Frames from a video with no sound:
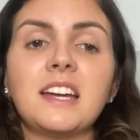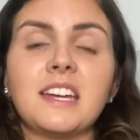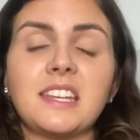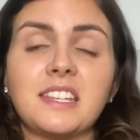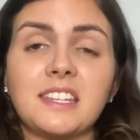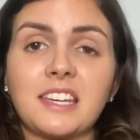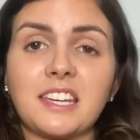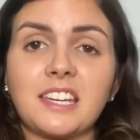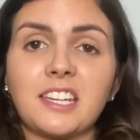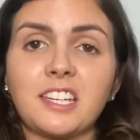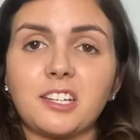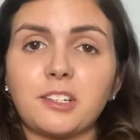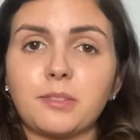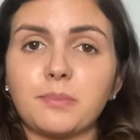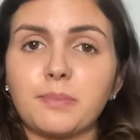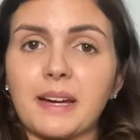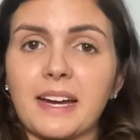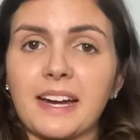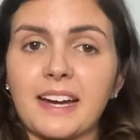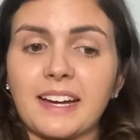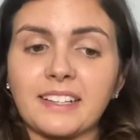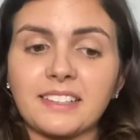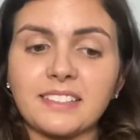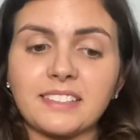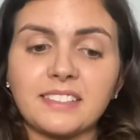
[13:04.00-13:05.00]
taking your
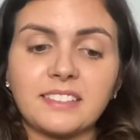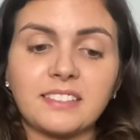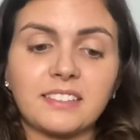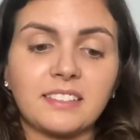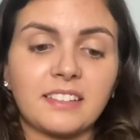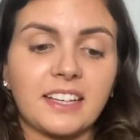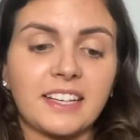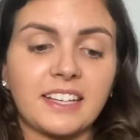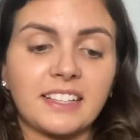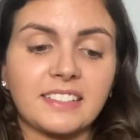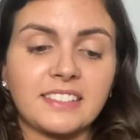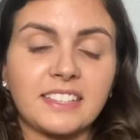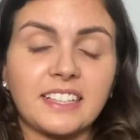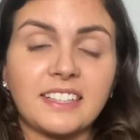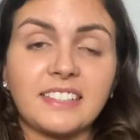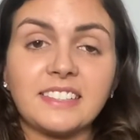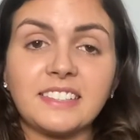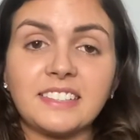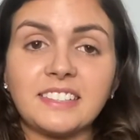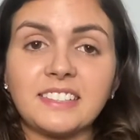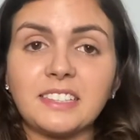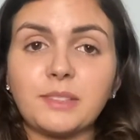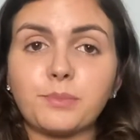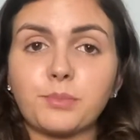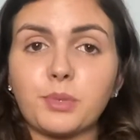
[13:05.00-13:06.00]
bags, like I said,
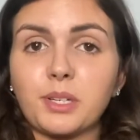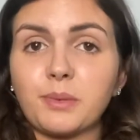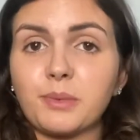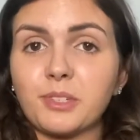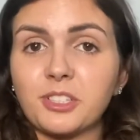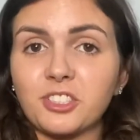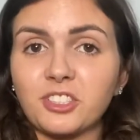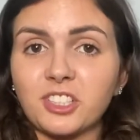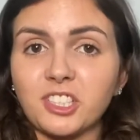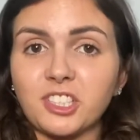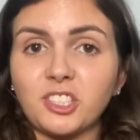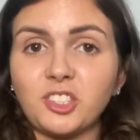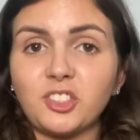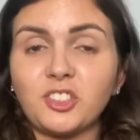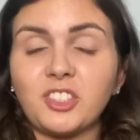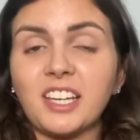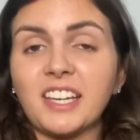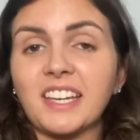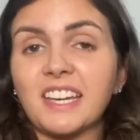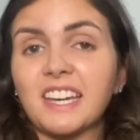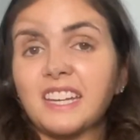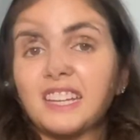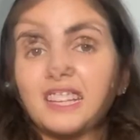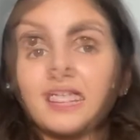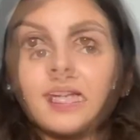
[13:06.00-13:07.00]
Disney pretty much lets you
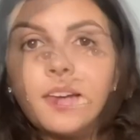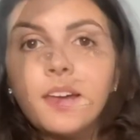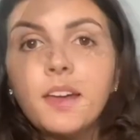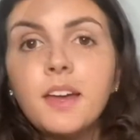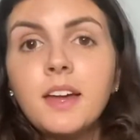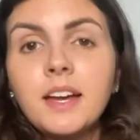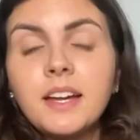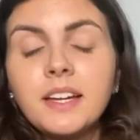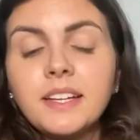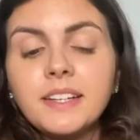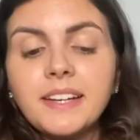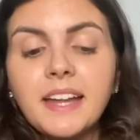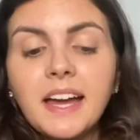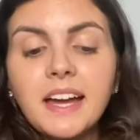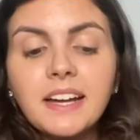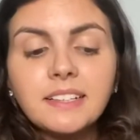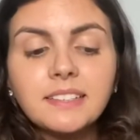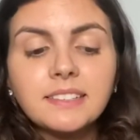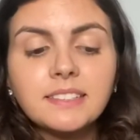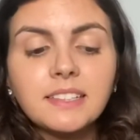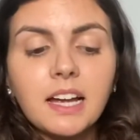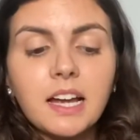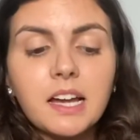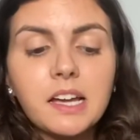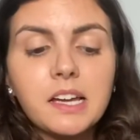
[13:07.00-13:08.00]
take anything.
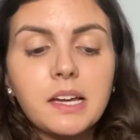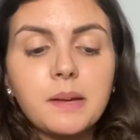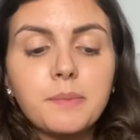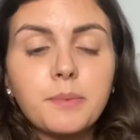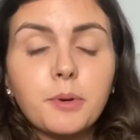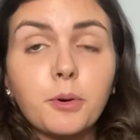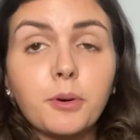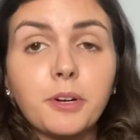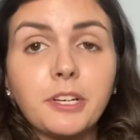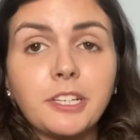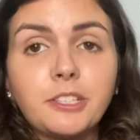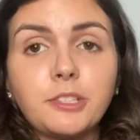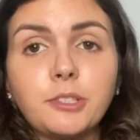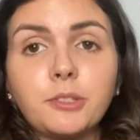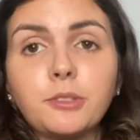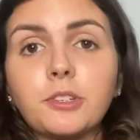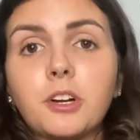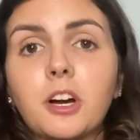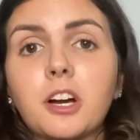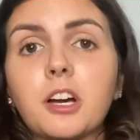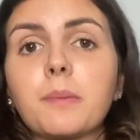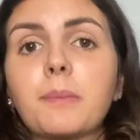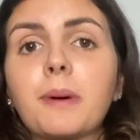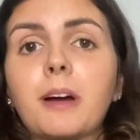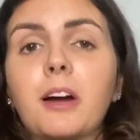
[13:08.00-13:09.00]
Next, I am going to
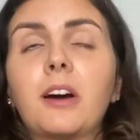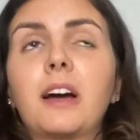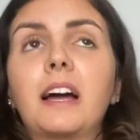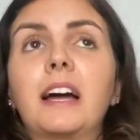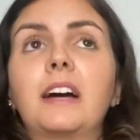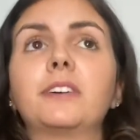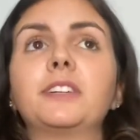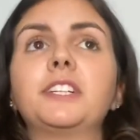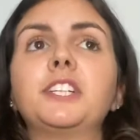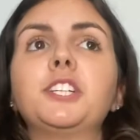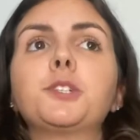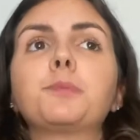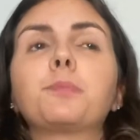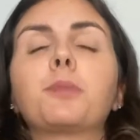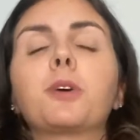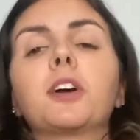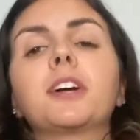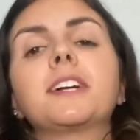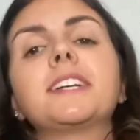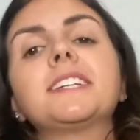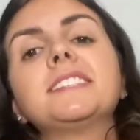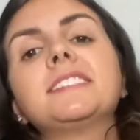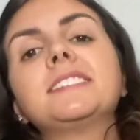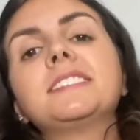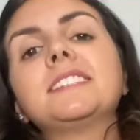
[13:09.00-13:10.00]
talk about how each
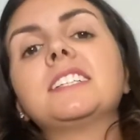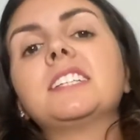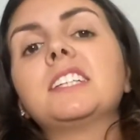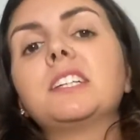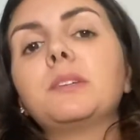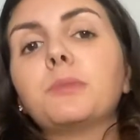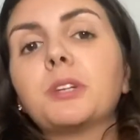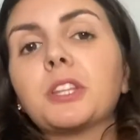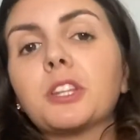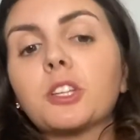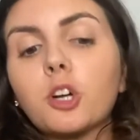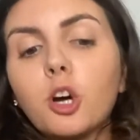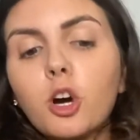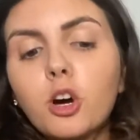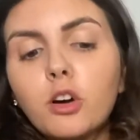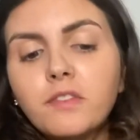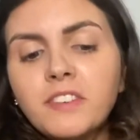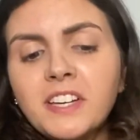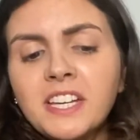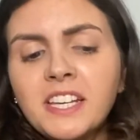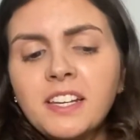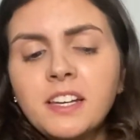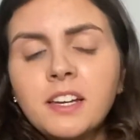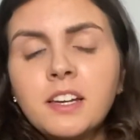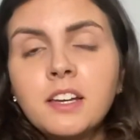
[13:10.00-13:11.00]
park is dealing with
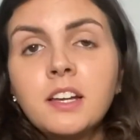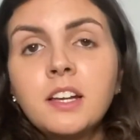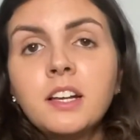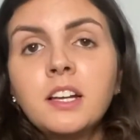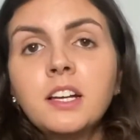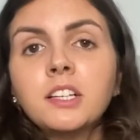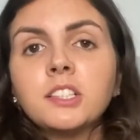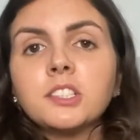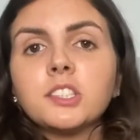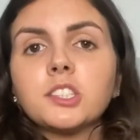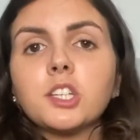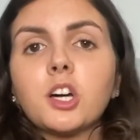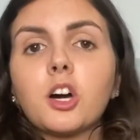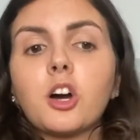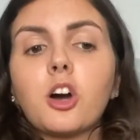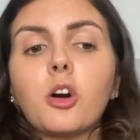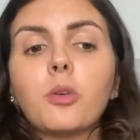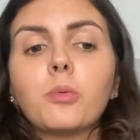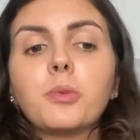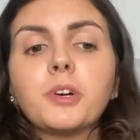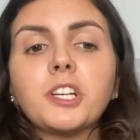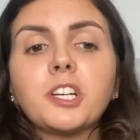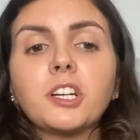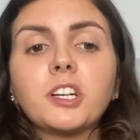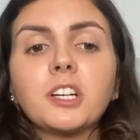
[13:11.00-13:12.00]
COVID. So
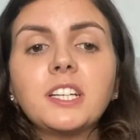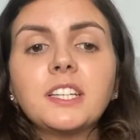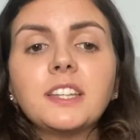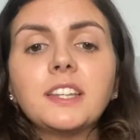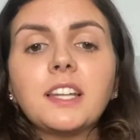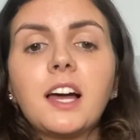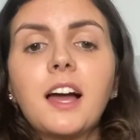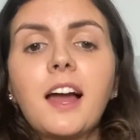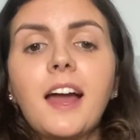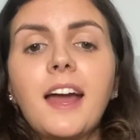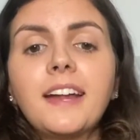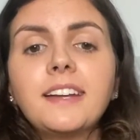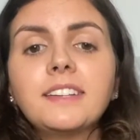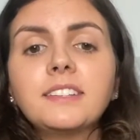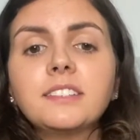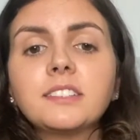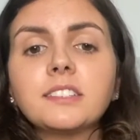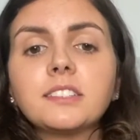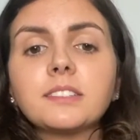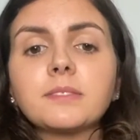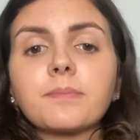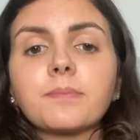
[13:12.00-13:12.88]
when you're in line,